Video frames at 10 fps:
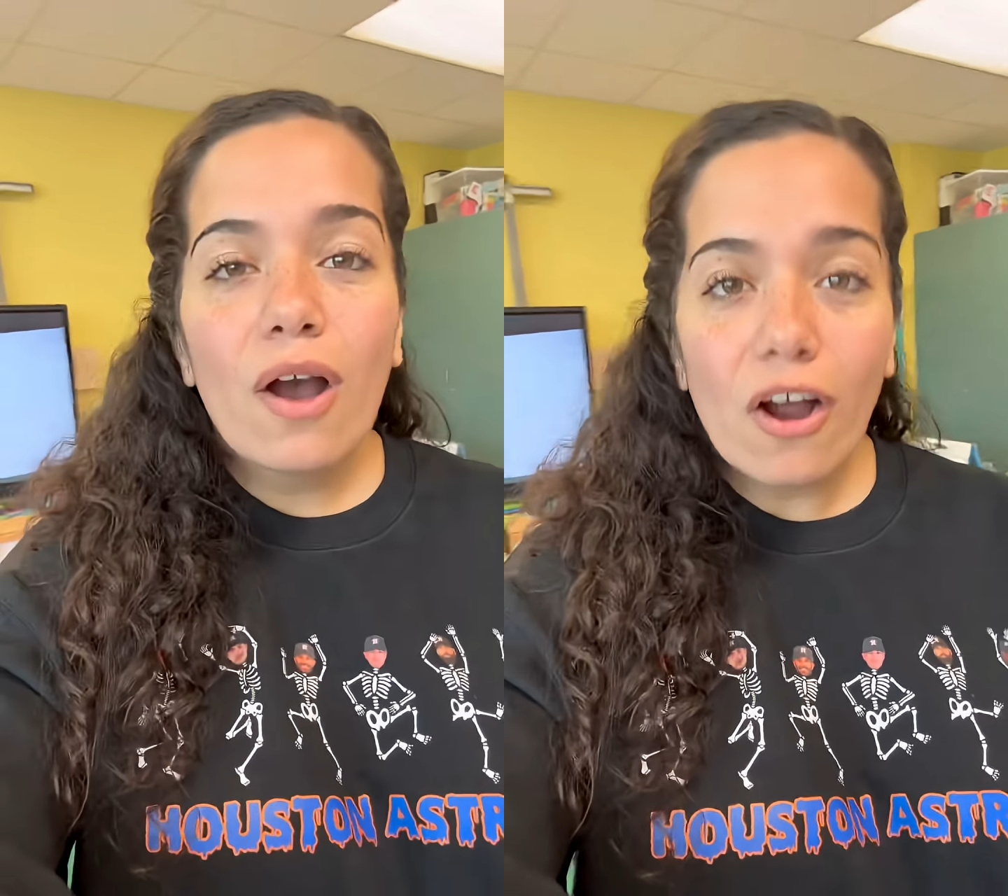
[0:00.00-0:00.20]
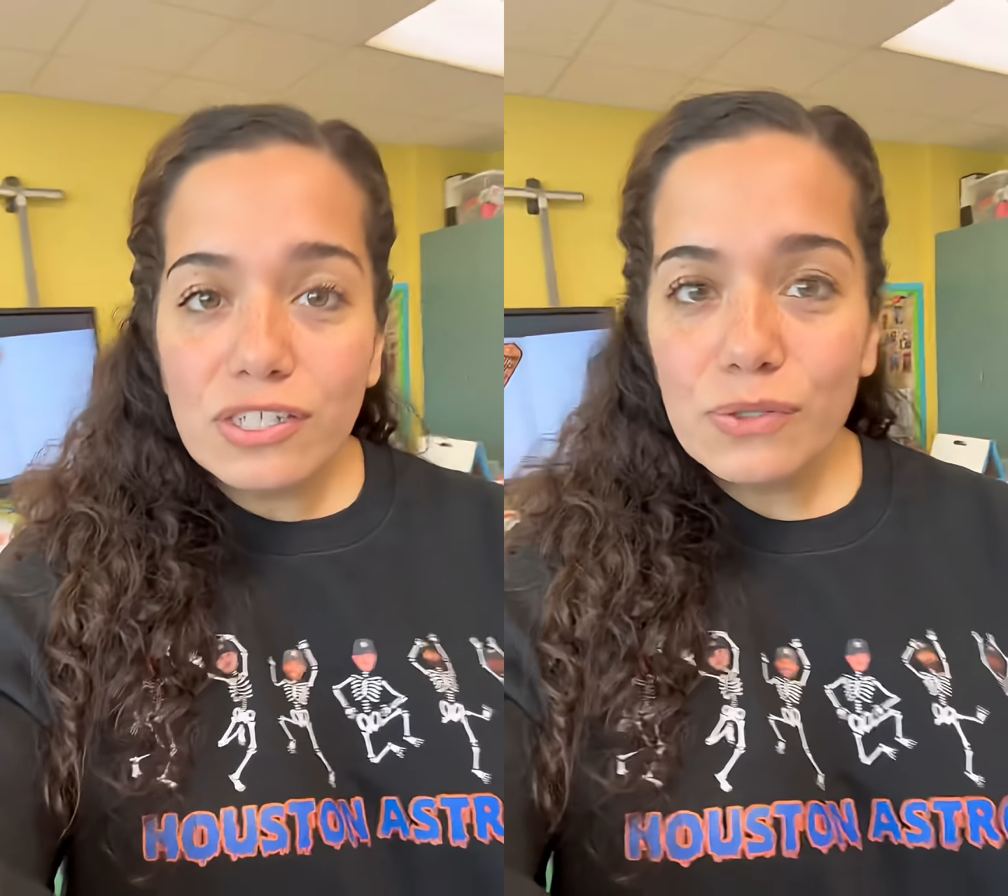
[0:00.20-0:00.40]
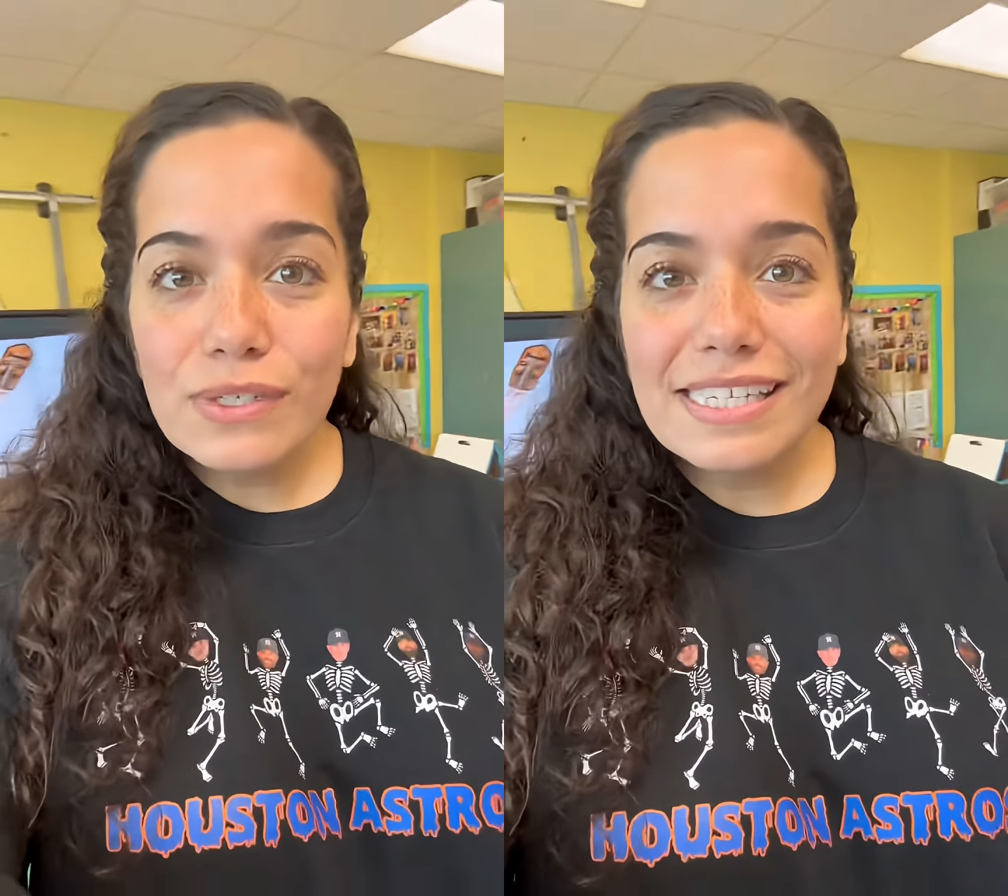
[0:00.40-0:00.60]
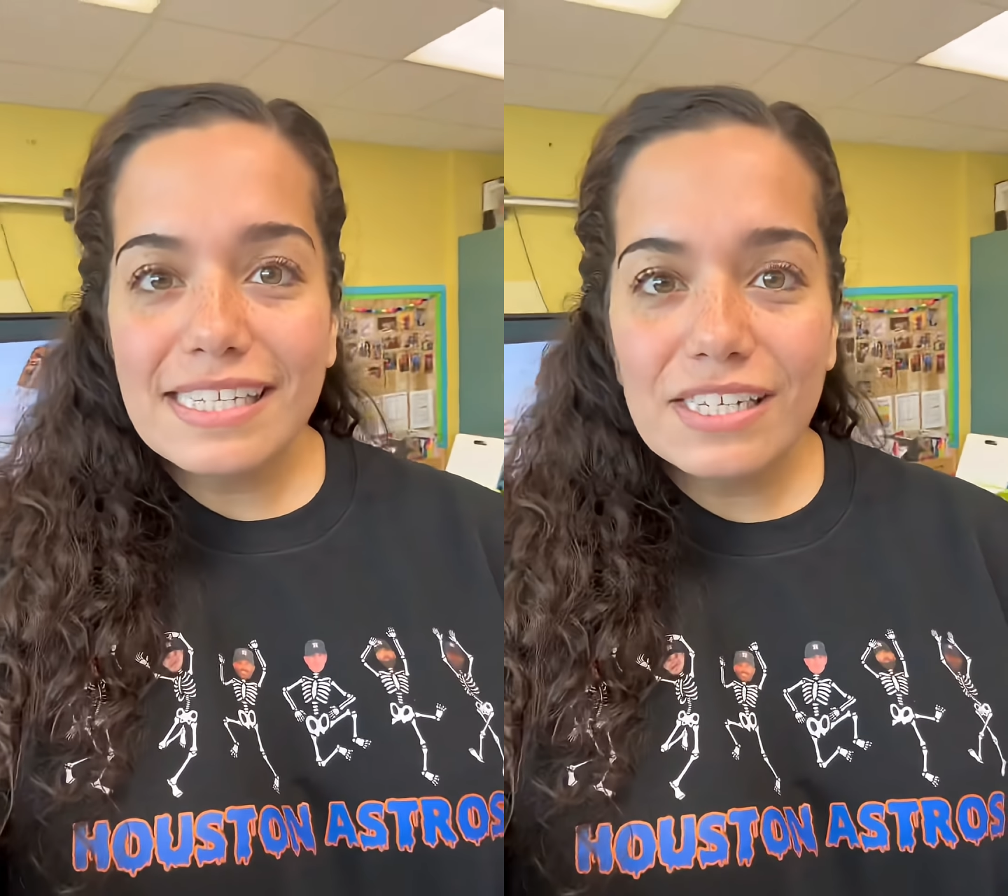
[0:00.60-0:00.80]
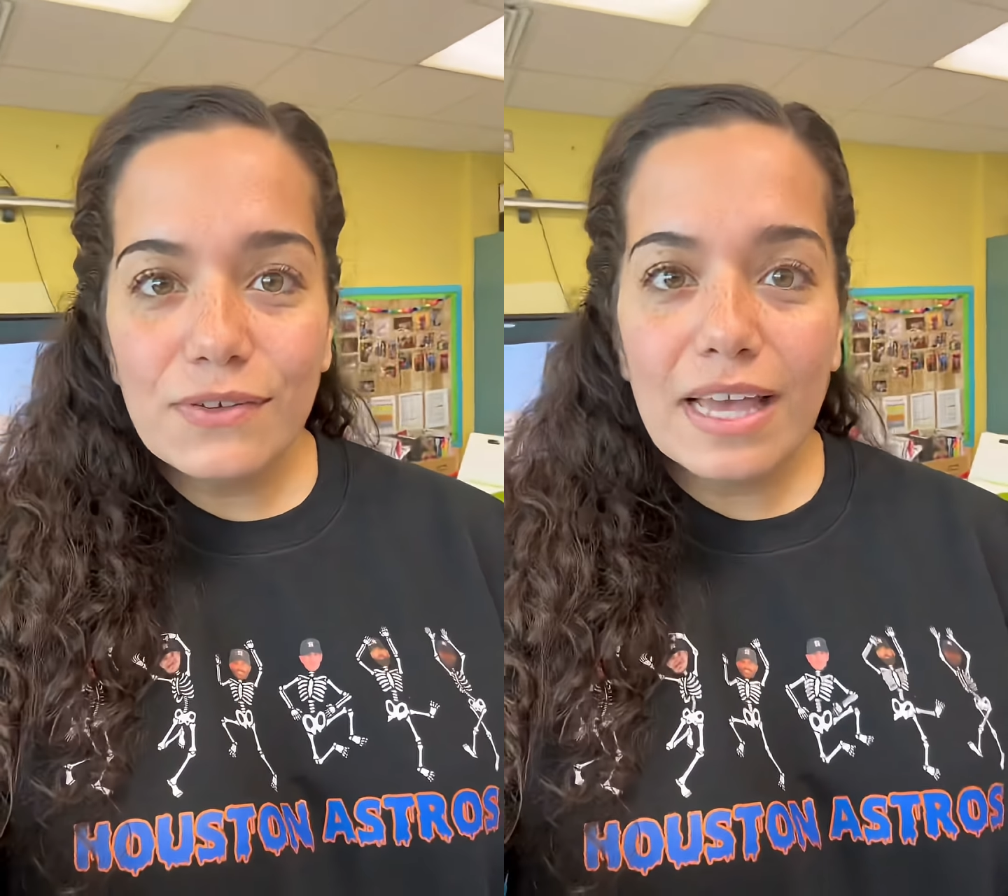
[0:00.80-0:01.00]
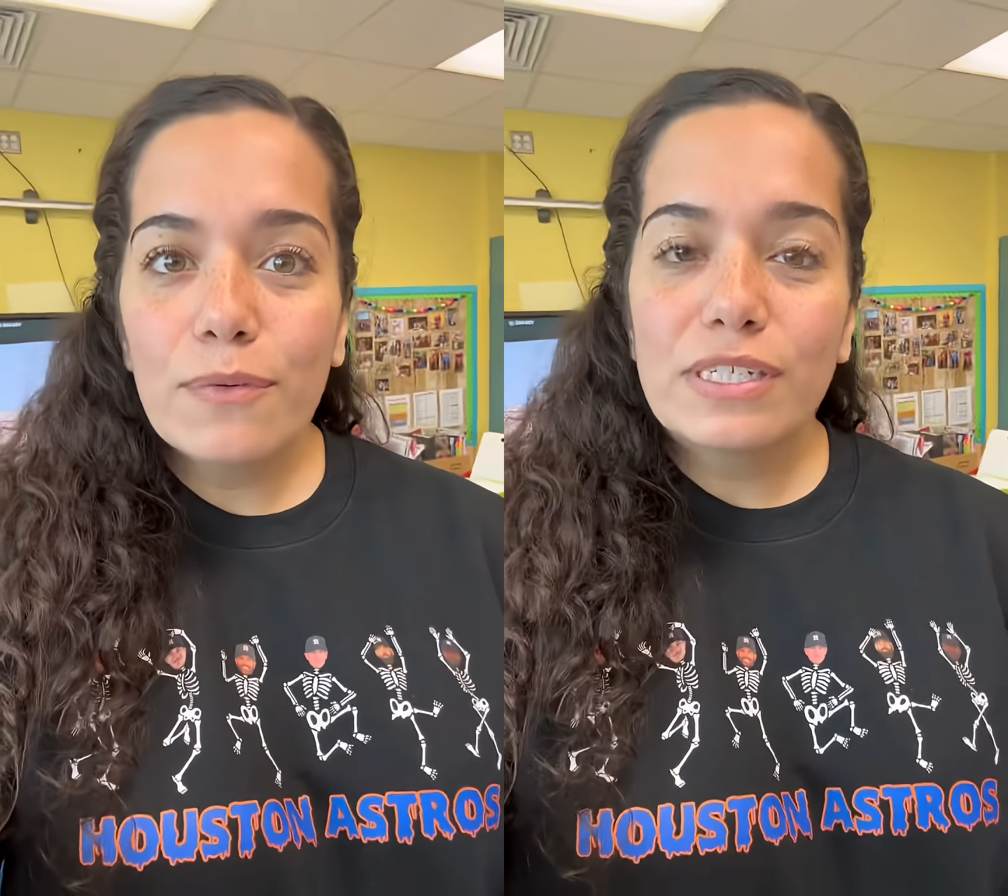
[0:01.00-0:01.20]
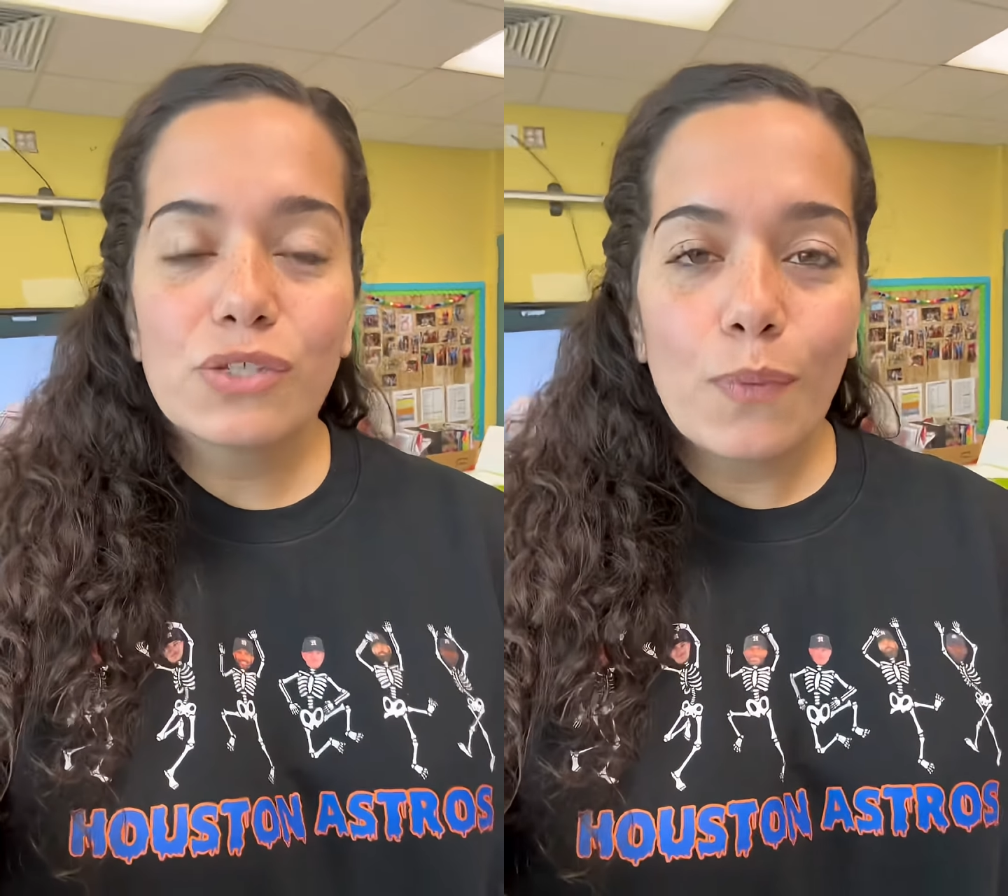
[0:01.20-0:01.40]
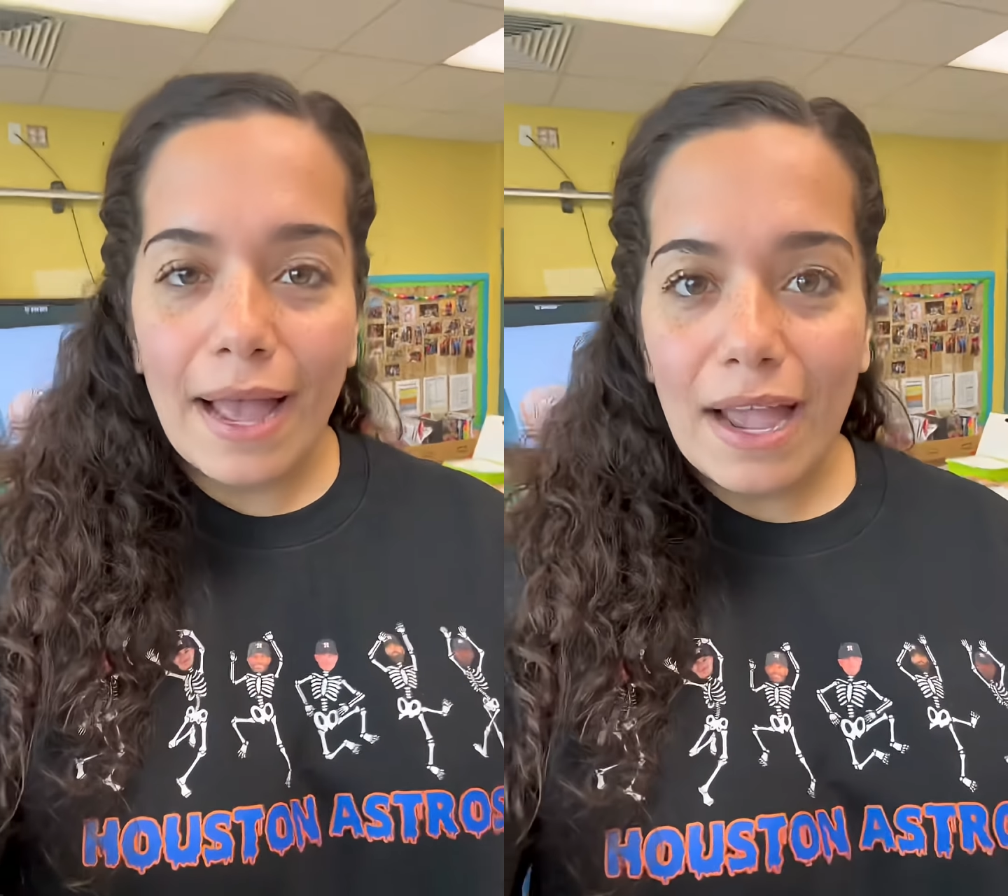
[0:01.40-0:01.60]
Our schools doesn't do that, which
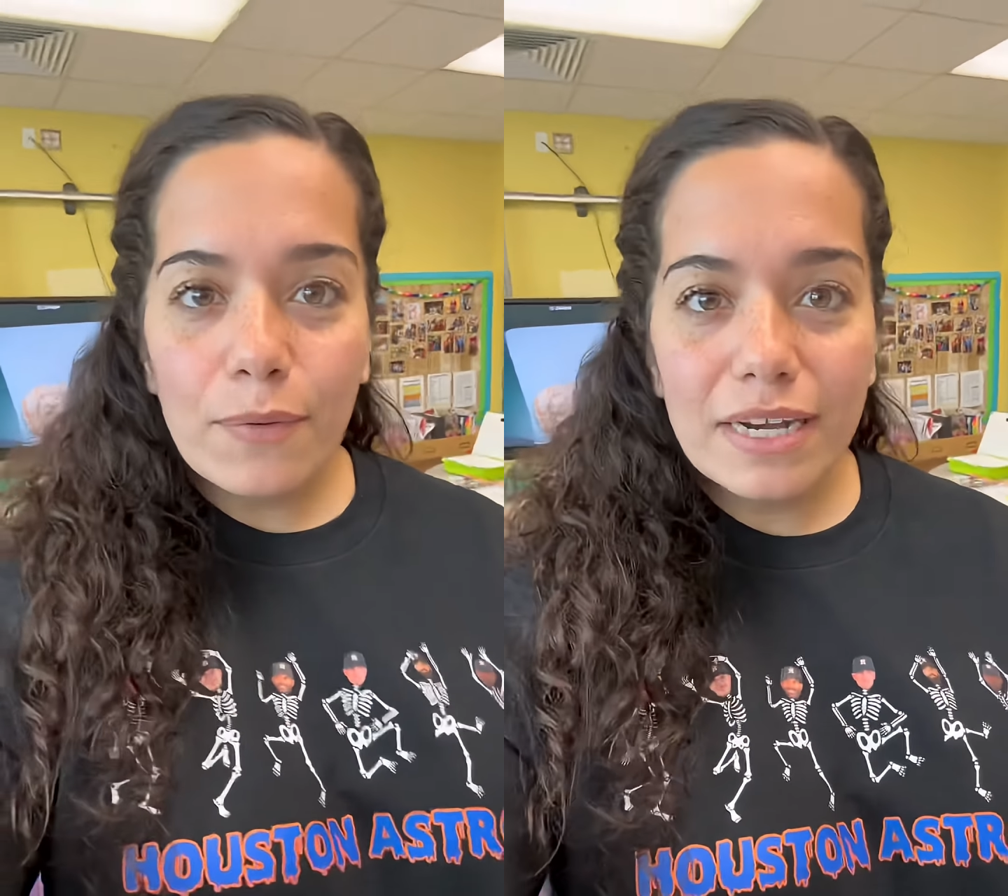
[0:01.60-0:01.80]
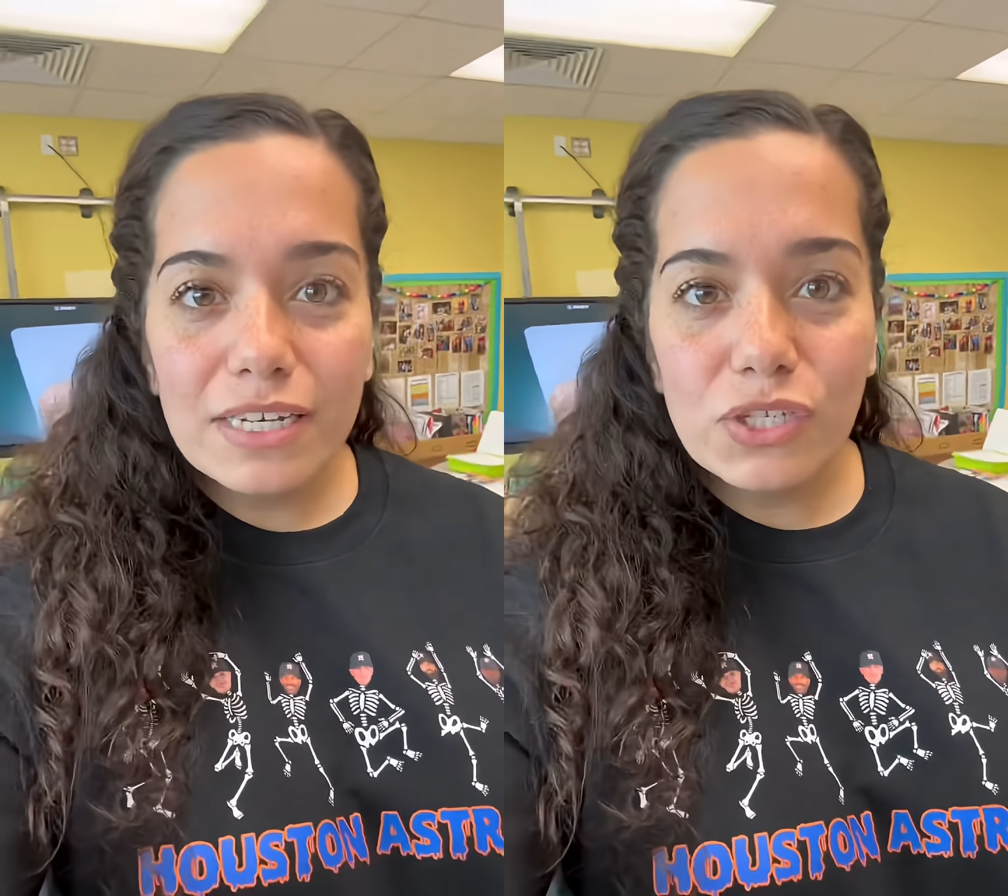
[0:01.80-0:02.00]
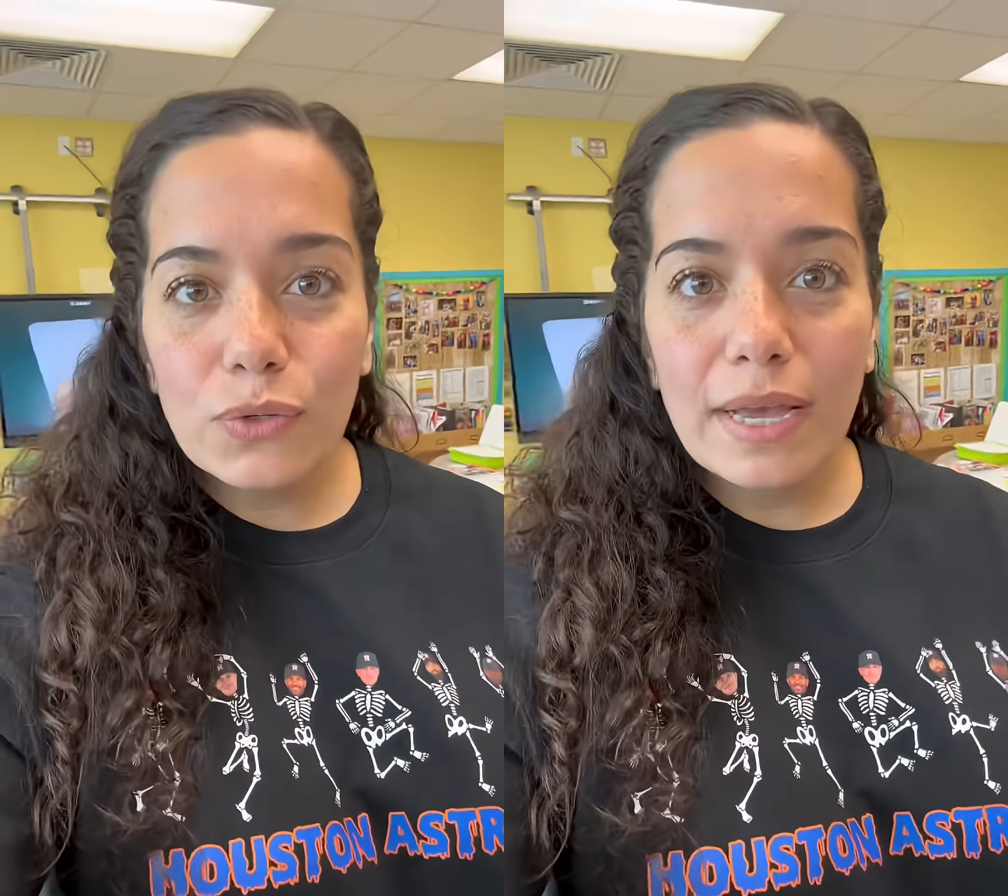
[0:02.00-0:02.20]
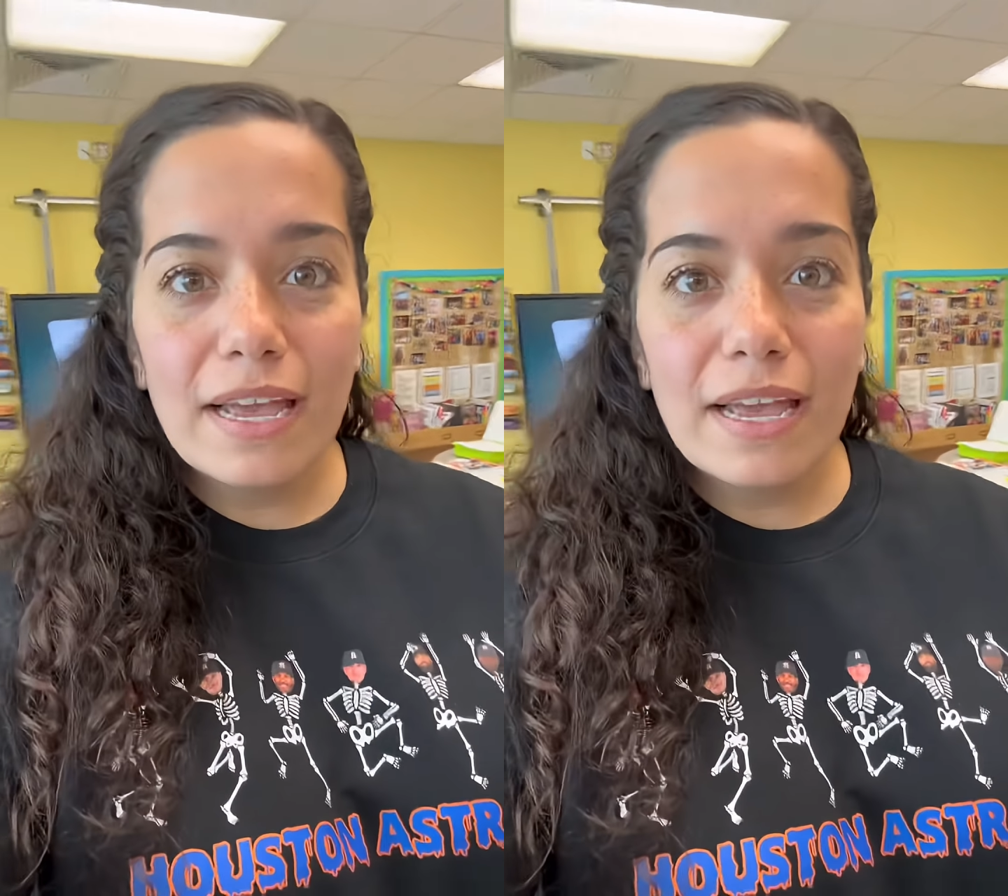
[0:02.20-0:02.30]
is why I wanted to do